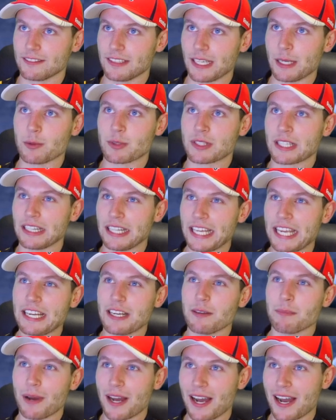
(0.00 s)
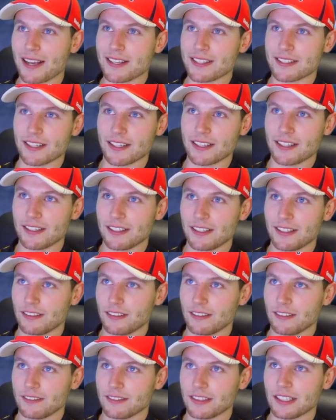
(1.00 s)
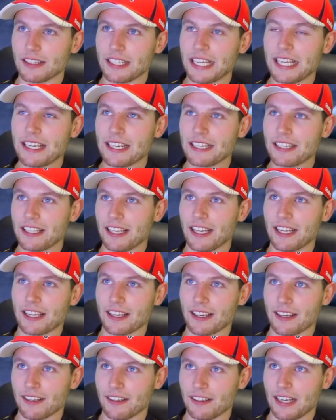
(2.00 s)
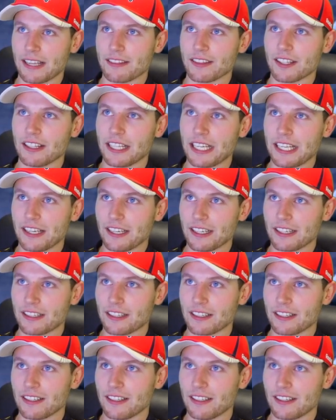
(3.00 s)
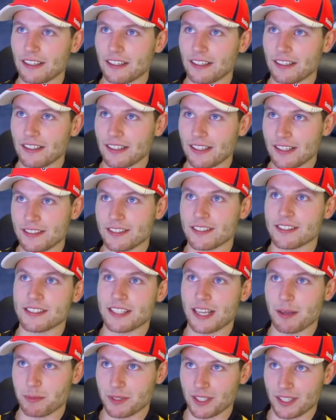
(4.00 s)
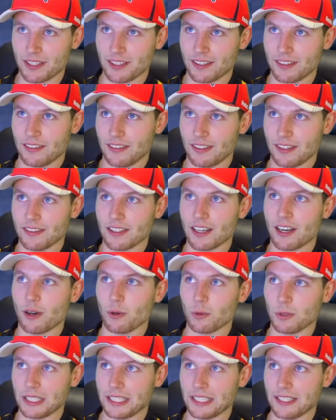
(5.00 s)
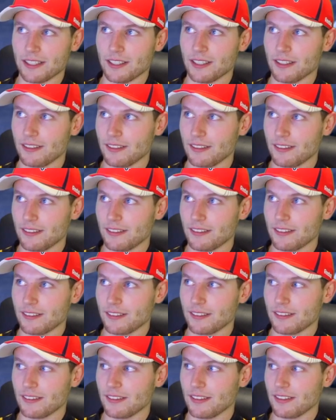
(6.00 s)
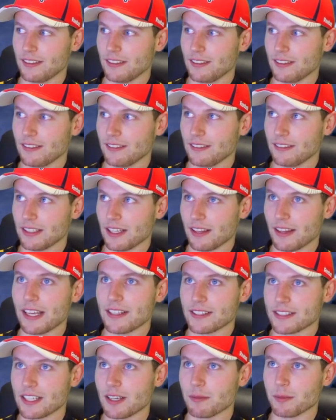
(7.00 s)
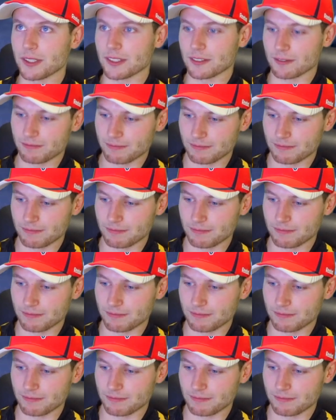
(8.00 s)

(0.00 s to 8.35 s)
He was the leading passer, the leading kicker, and the leading interceptor in the whole league. Now that's something.